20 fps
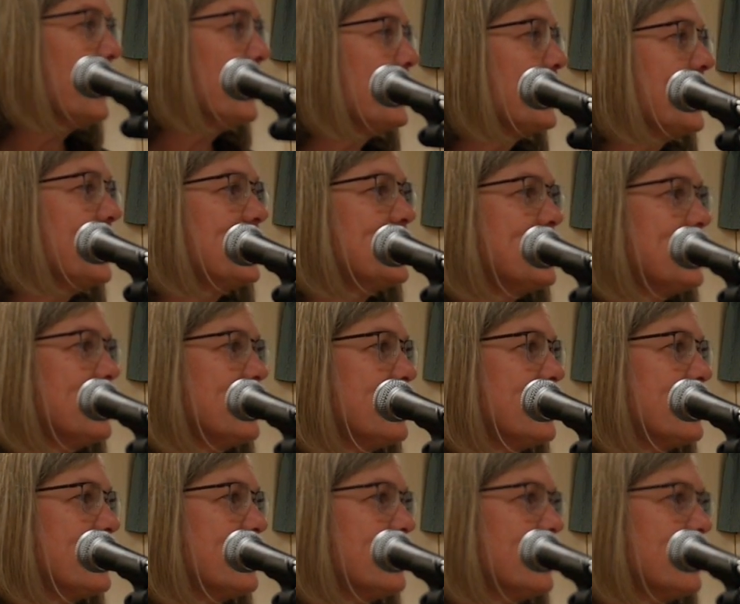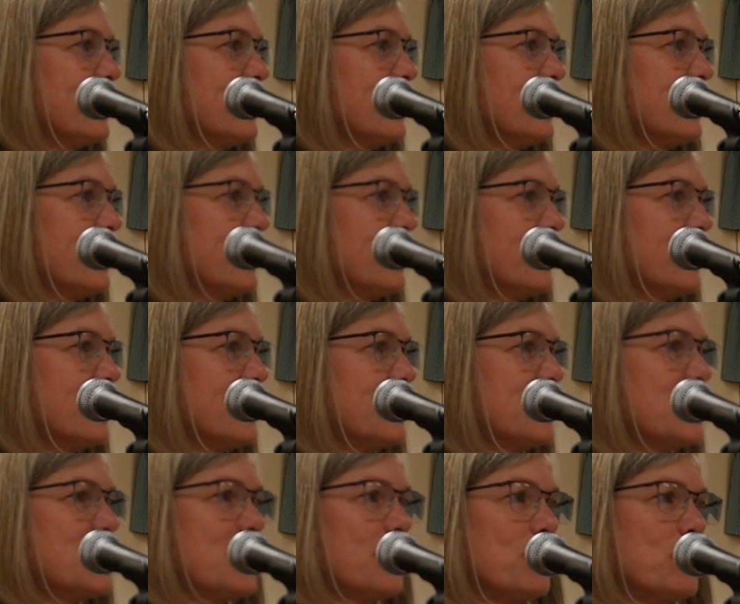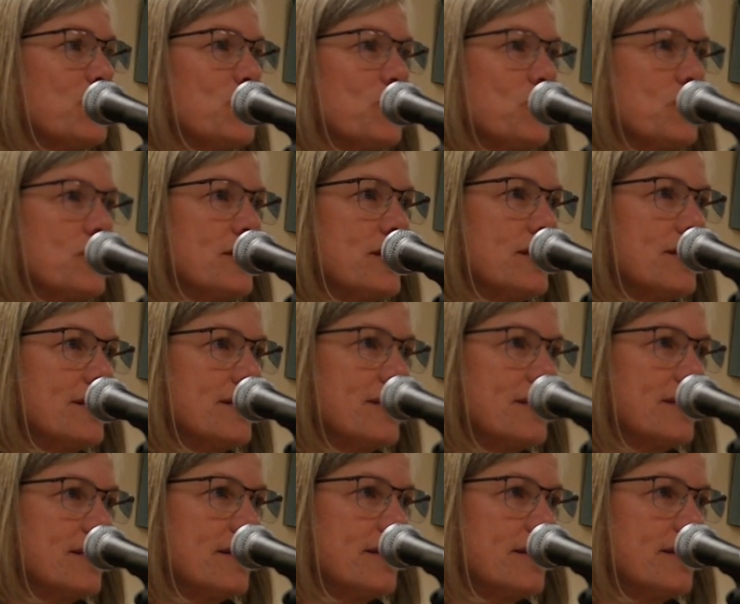other kisses, summer solstice.